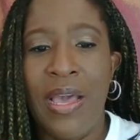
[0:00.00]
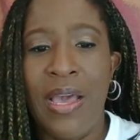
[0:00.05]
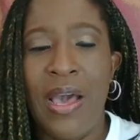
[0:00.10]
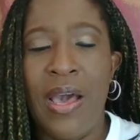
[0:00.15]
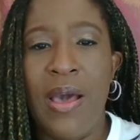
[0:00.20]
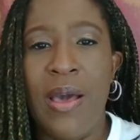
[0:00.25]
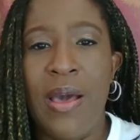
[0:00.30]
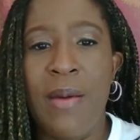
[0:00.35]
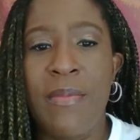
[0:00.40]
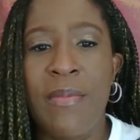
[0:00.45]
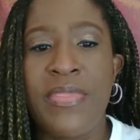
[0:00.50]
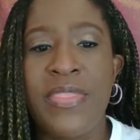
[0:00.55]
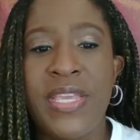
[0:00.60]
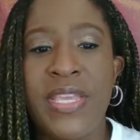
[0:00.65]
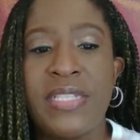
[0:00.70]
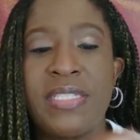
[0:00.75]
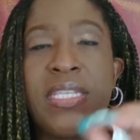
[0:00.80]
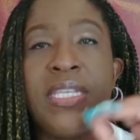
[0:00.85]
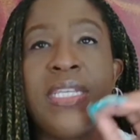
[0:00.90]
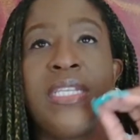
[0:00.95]

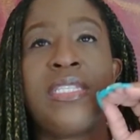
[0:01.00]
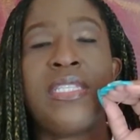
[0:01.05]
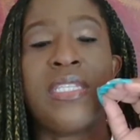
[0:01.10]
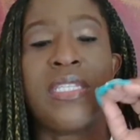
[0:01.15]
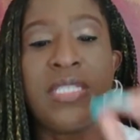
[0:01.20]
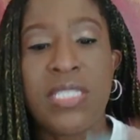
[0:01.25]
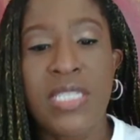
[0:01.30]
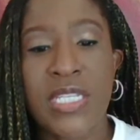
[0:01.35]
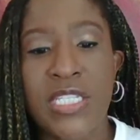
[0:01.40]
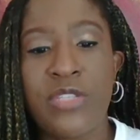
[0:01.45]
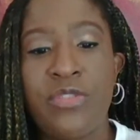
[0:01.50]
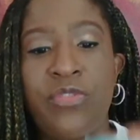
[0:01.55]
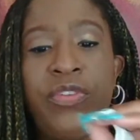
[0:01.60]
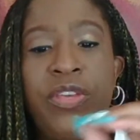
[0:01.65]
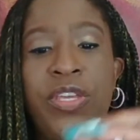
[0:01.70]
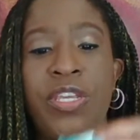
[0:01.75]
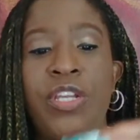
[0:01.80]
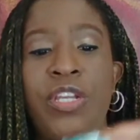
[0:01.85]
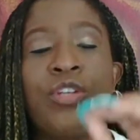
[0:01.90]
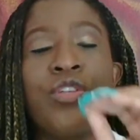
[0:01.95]
This is a
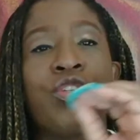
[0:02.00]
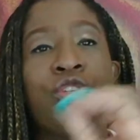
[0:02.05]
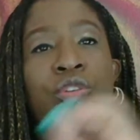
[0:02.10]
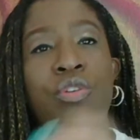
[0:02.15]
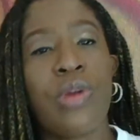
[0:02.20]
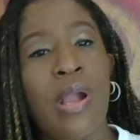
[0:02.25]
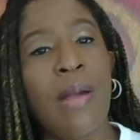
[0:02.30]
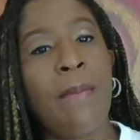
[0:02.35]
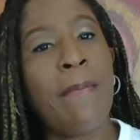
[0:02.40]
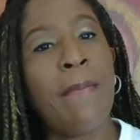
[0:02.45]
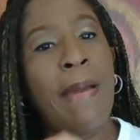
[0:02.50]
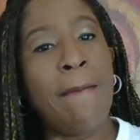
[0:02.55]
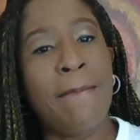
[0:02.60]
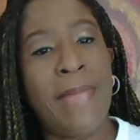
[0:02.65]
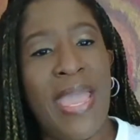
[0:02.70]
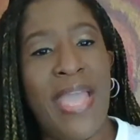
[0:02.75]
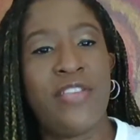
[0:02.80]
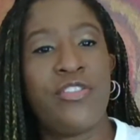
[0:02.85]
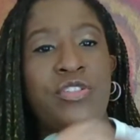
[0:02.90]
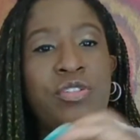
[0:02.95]
6-figure Scrum
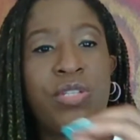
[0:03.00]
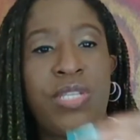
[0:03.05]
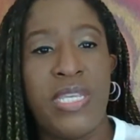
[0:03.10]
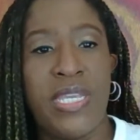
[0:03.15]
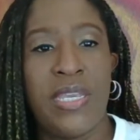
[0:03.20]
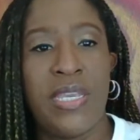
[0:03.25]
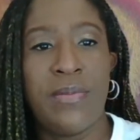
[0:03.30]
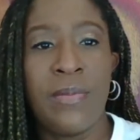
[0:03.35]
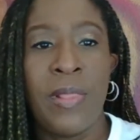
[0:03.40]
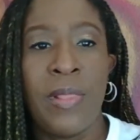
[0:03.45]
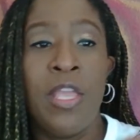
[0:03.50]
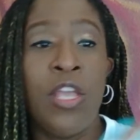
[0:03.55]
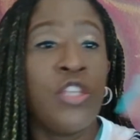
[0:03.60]
Master kit.